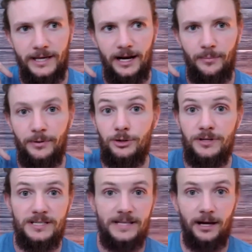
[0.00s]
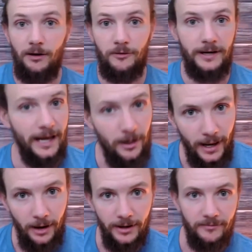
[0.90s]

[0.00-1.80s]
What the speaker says: get up and do this thing, I'll forget about it.